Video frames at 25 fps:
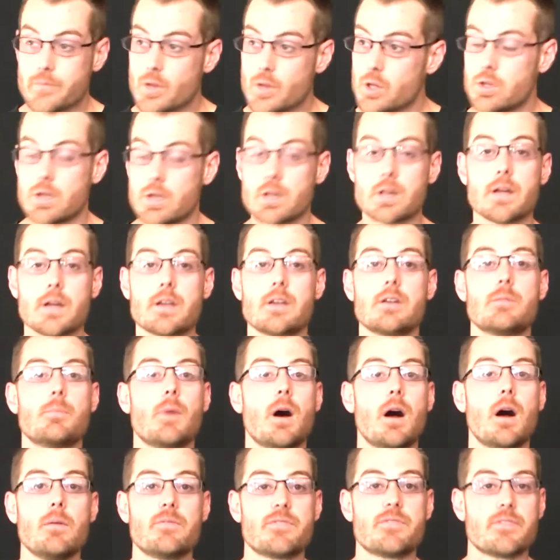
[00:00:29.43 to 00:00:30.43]
look like your
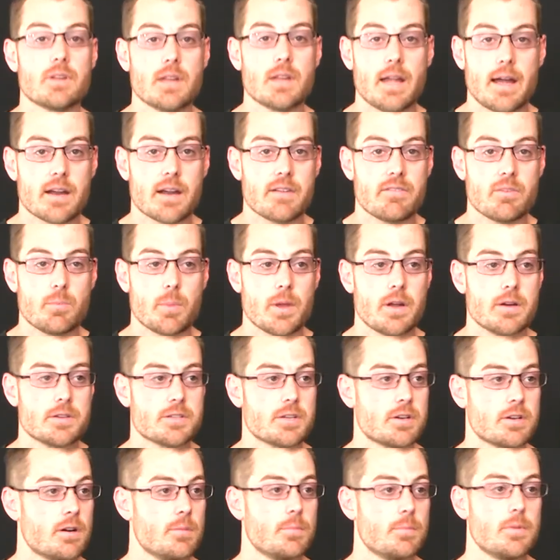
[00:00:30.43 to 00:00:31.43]
mom, for lack of a better
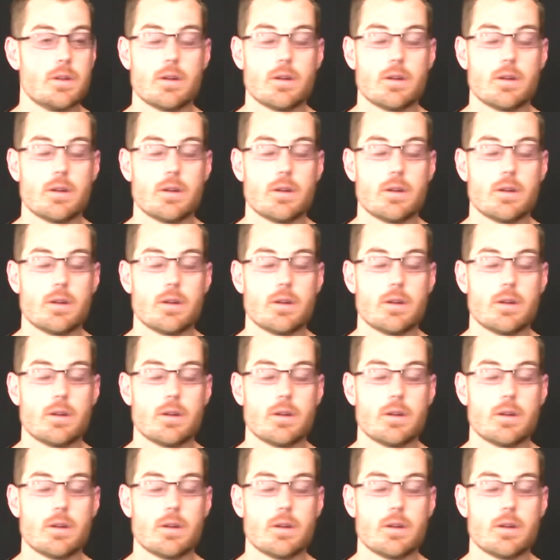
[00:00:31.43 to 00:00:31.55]
term.